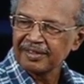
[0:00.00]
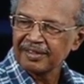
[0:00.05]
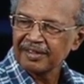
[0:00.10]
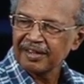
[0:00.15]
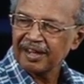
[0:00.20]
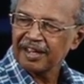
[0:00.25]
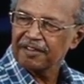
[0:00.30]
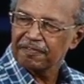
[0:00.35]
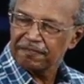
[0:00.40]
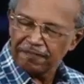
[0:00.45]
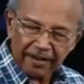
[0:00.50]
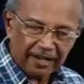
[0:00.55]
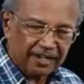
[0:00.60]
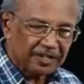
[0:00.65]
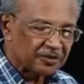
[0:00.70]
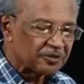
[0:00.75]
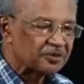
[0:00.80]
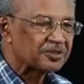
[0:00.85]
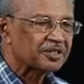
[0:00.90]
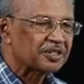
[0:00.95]
I
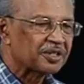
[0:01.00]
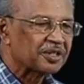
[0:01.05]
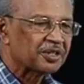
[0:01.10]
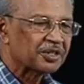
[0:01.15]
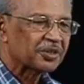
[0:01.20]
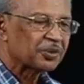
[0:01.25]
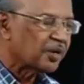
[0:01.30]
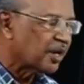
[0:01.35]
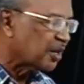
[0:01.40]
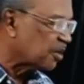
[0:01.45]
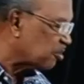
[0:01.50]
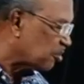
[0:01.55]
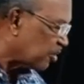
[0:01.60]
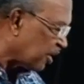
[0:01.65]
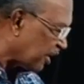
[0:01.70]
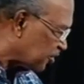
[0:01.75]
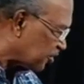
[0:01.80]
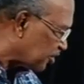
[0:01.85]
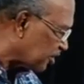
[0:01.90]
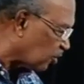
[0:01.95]
find you are
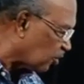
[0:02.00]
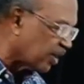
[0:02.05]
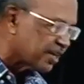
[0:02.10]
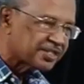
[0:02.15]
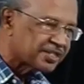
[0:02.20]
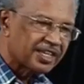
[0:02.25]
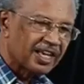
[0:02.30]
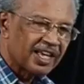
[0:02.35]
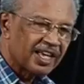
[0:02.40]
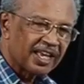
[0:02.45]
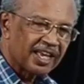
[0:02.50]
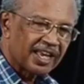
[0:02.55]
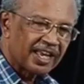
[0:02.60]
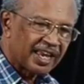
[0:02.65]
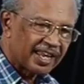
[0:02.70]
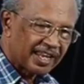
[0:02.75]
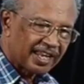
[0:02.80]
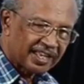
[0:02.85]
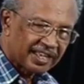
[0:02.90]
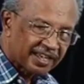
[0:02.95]
dressed quite
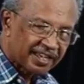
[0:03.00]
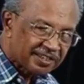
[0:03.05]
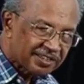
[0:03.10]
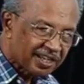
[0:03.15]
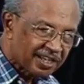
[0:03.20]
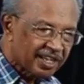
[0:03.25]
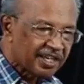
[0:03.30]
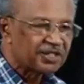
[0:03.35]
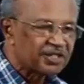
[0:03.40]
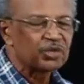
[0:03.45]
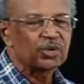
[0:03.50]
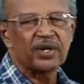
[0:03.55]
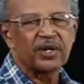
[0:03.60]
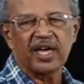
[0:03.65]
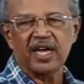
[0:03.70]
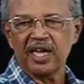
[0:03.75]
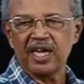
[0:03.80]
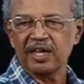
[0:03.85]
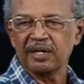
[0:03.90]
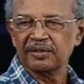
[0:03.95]
elegantly
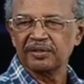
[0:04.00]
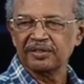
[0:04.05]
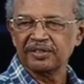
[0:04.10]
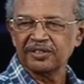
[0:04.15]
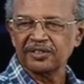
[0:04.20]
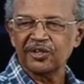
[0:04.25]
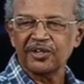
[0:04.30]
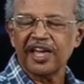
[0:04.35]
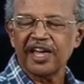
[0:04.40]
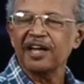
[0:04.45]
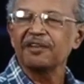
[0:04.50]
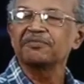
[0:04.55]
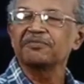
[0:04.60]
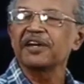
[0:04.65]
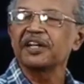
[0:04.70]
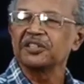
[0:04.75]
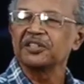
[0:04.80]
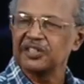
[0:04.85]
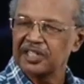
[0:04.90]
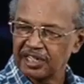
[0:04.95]
today. Not I am
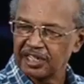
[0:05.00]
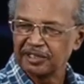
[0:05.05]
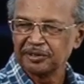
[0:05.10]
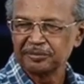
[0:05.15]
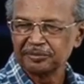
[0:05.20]
finding.